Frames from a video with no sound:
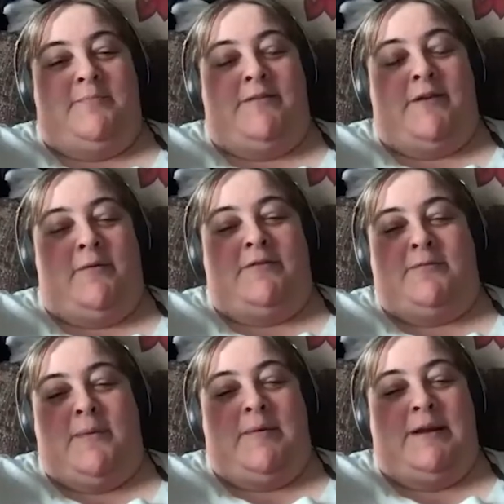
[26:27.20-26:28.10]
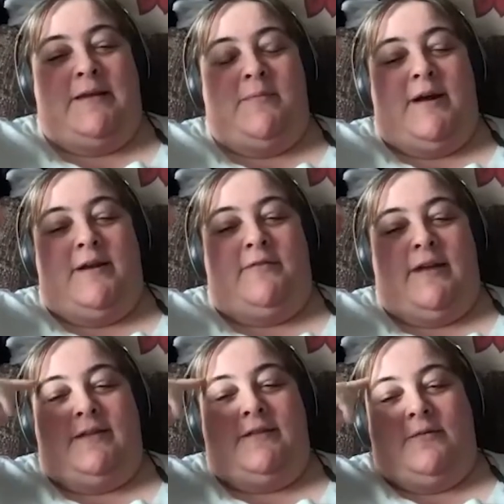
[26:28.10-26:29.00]
going swimmingly. Mine have
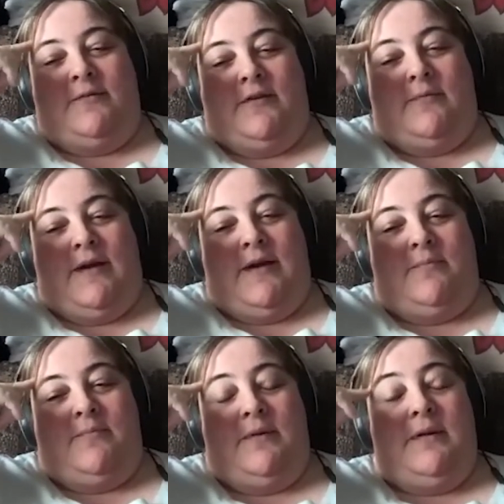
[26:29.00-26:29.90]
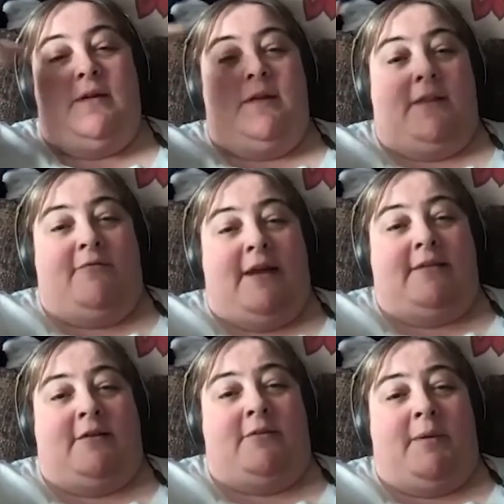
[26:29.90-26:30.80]
learned how to they've
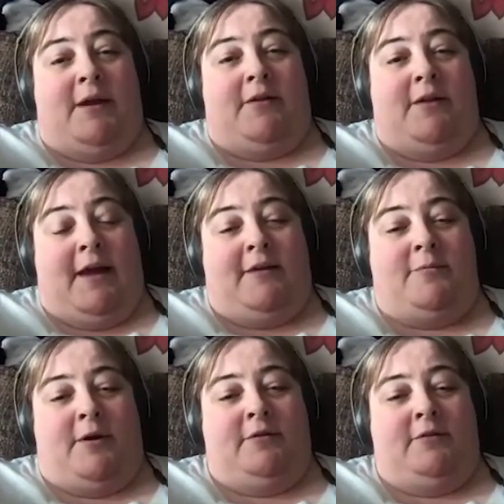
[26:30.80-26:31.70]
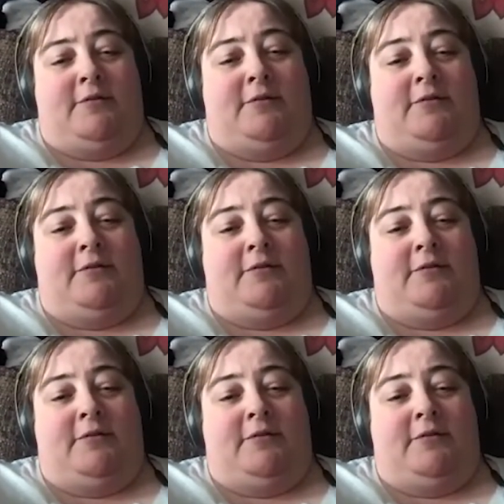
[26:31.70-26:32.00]
learned how to play on the Xbox.